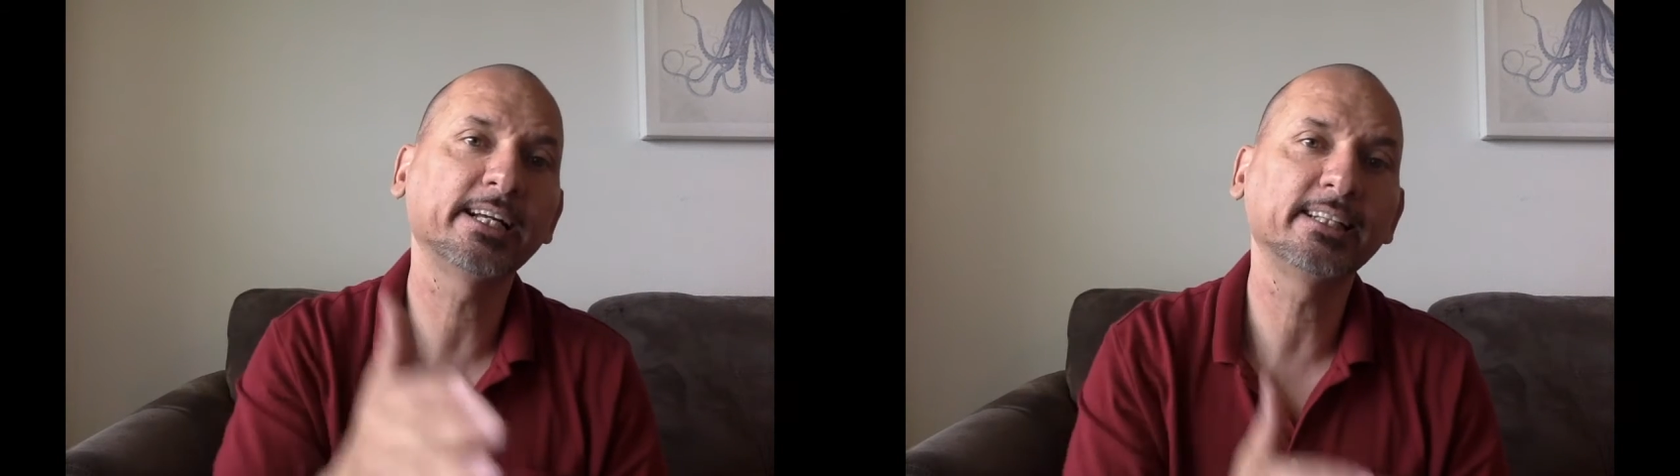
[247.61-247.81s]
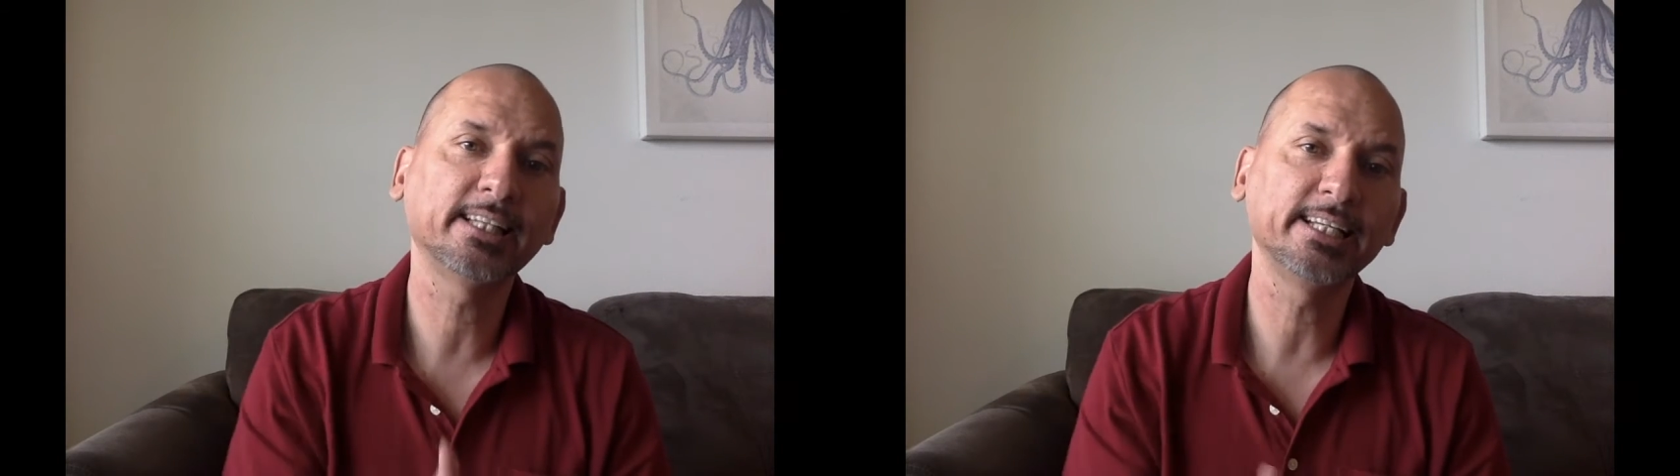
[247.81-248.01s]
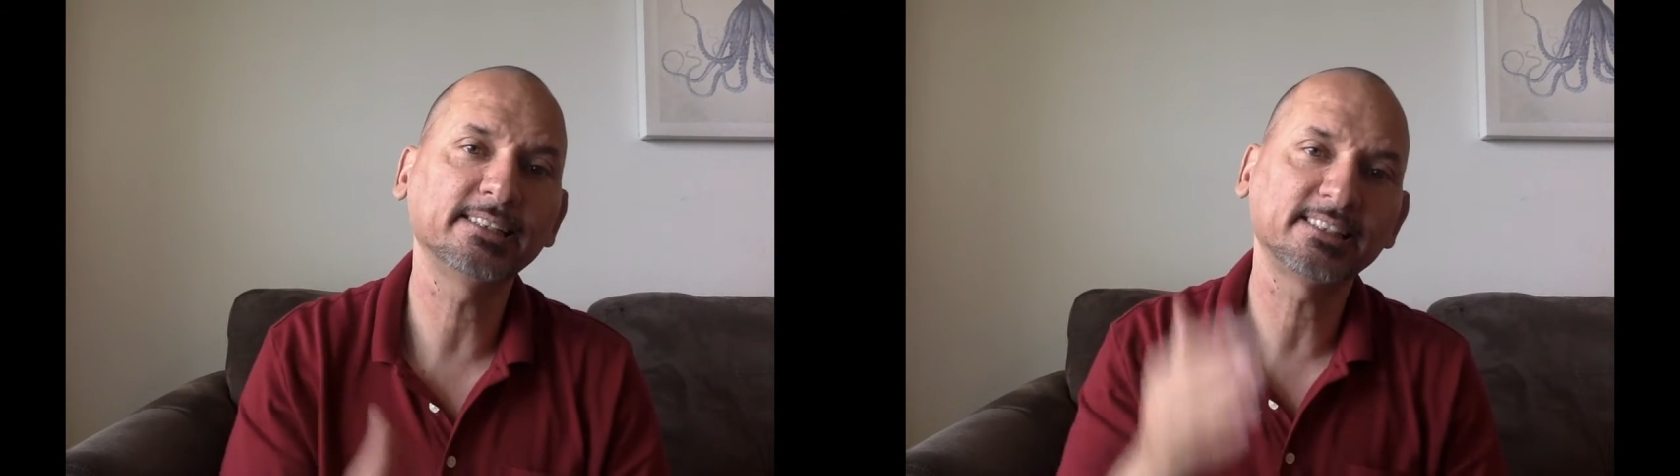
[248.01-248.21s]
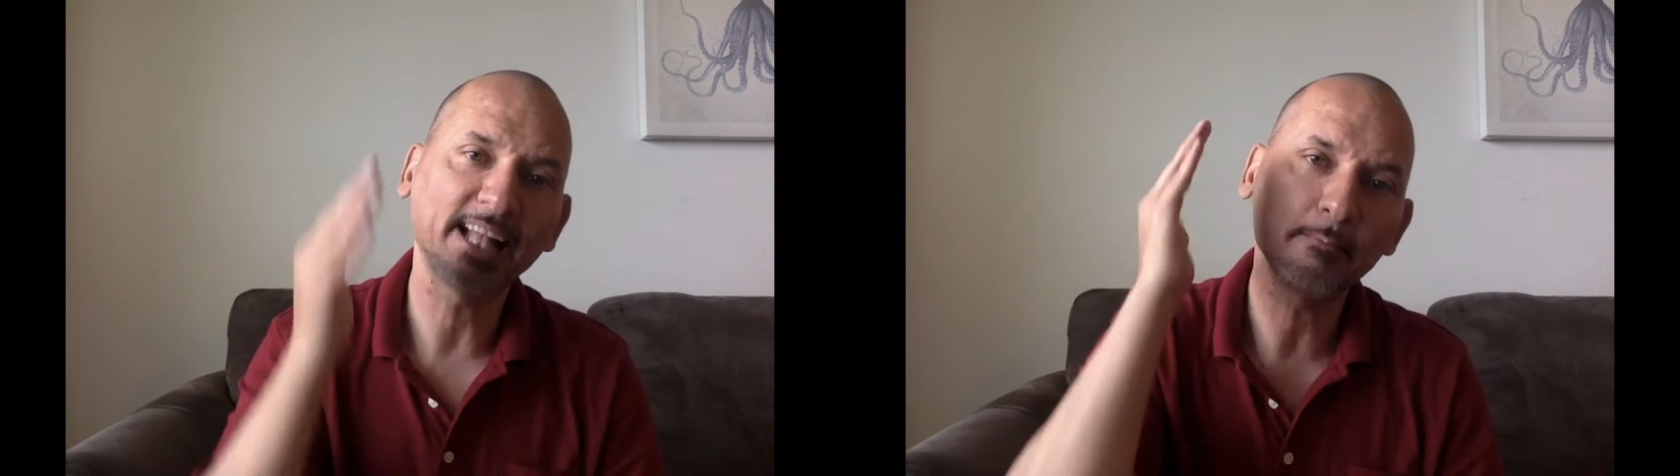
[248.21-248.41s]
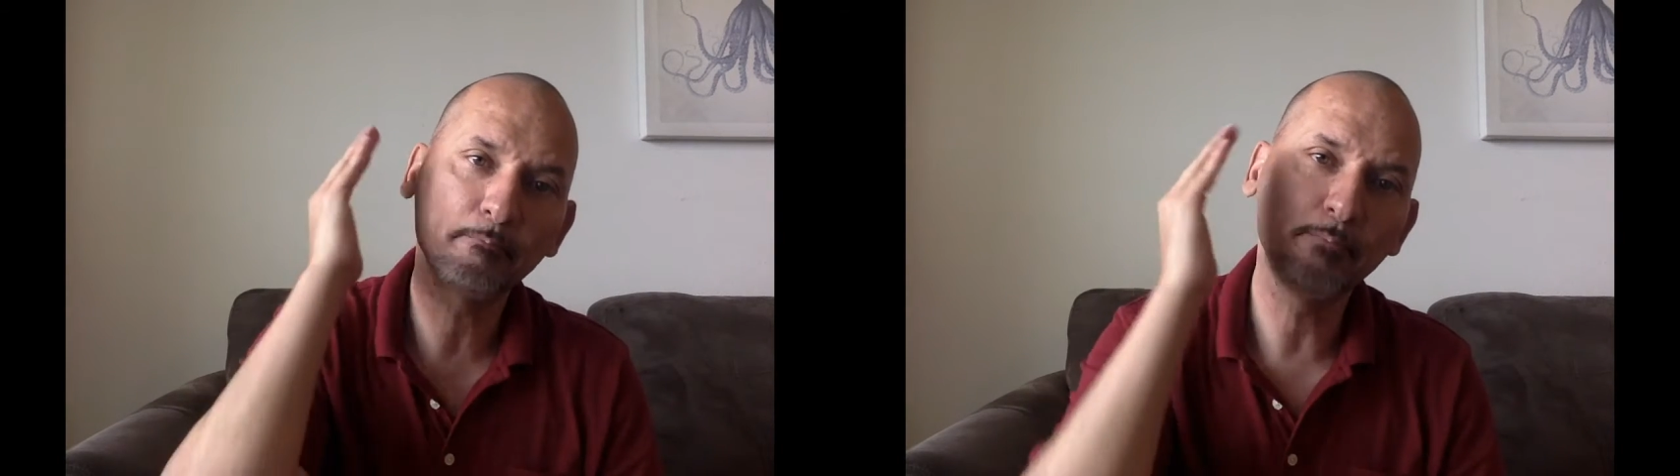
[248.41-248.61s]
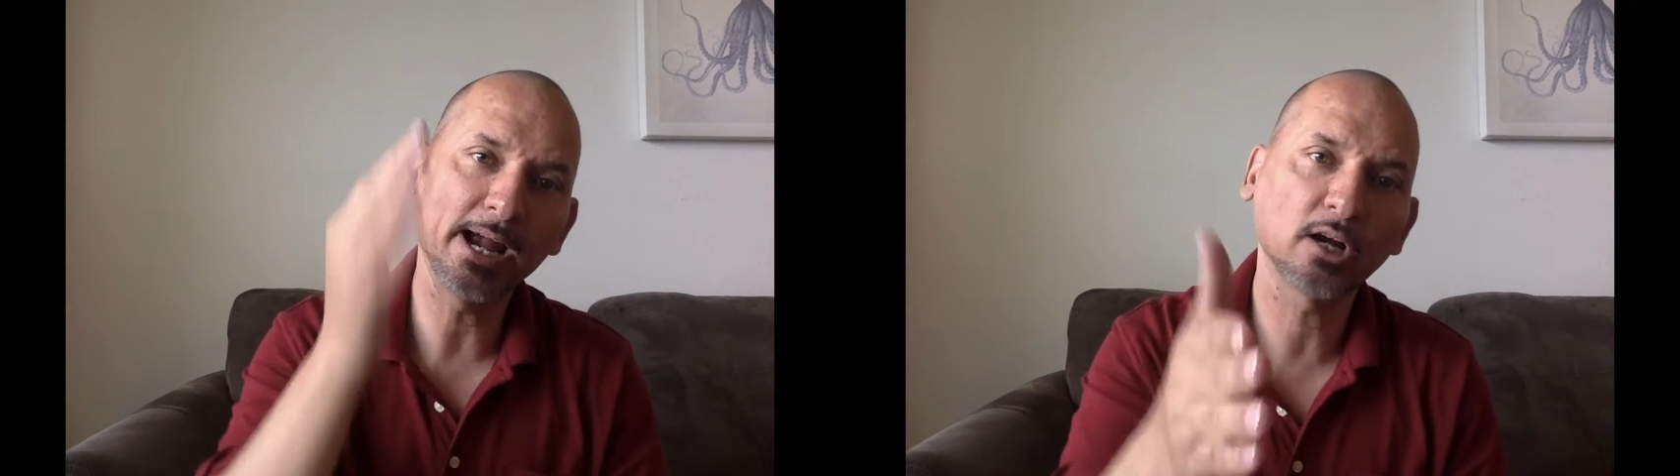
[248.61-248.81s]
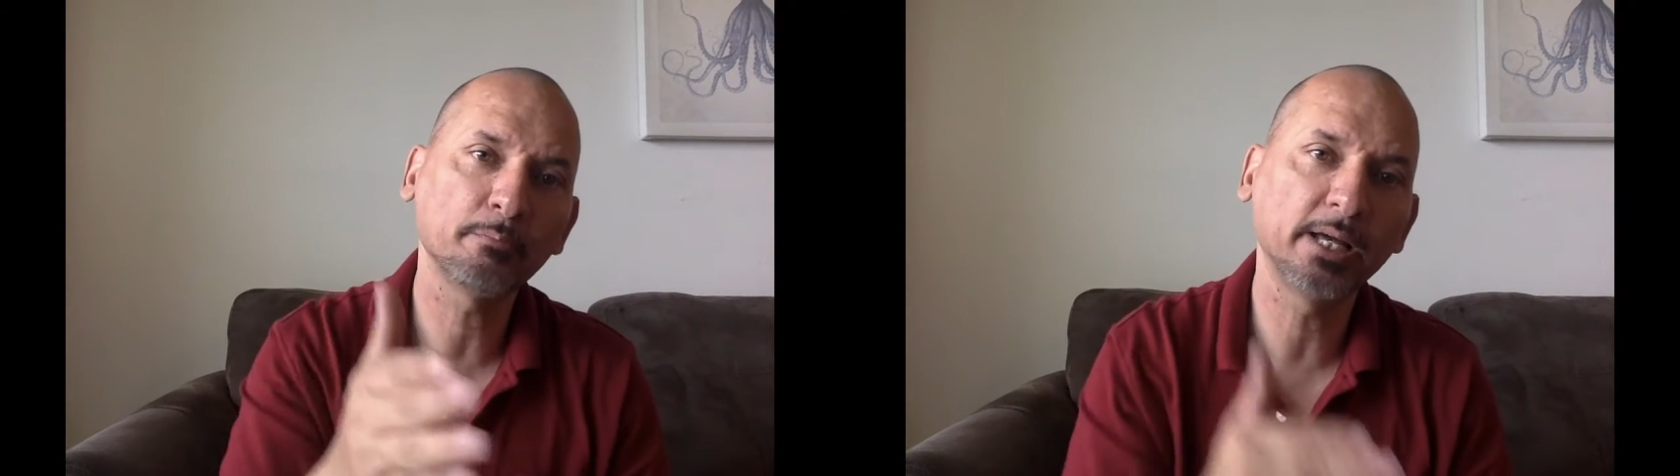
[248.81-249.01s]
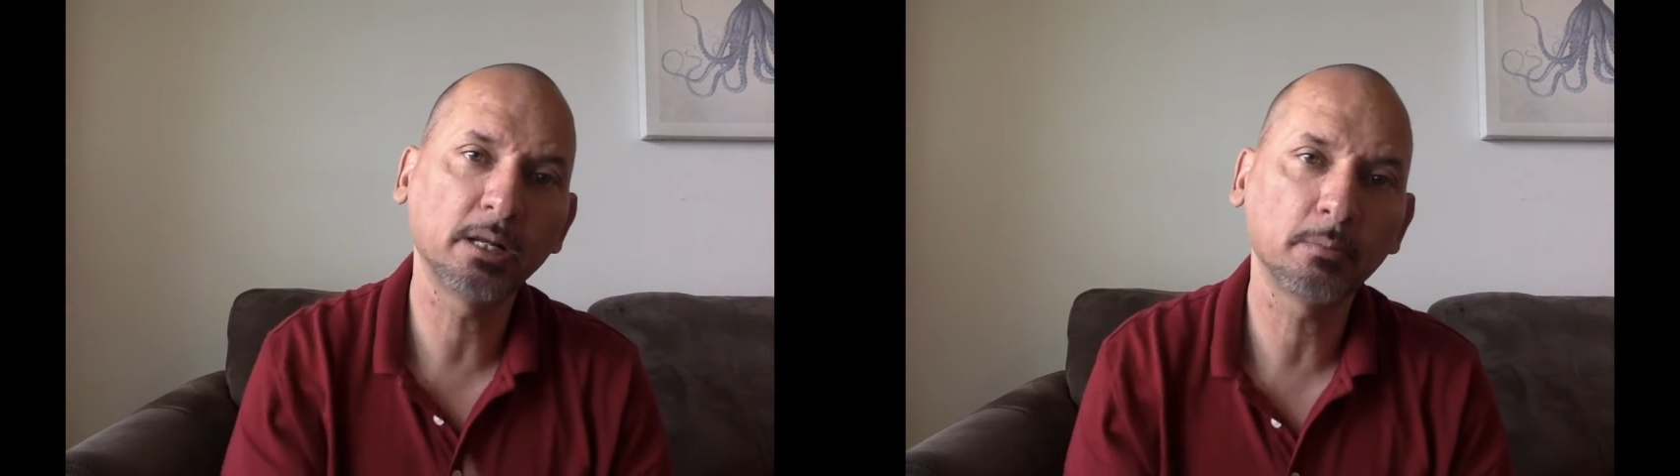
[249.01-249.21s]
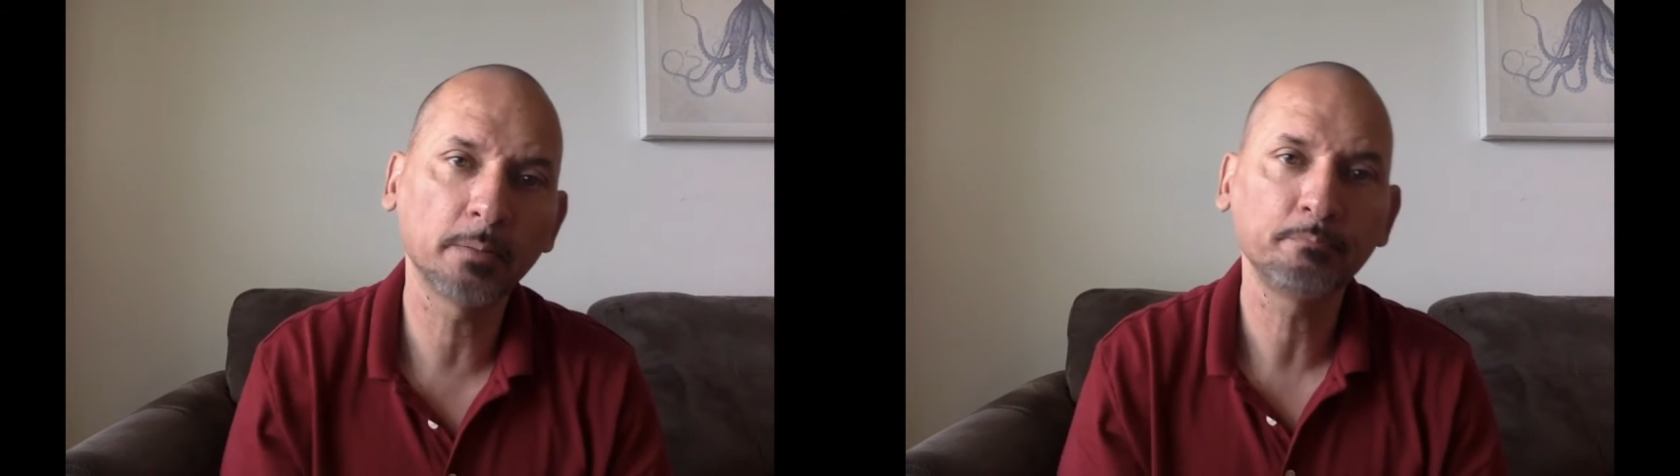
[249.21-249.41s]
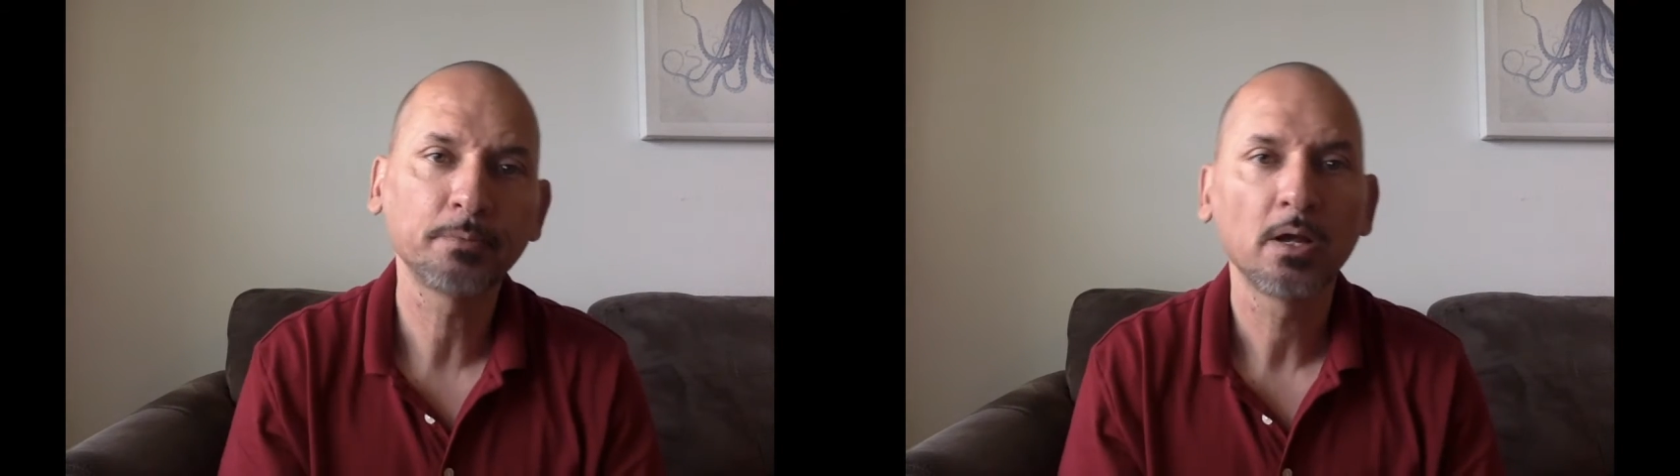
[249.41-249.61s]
least, bare minimum,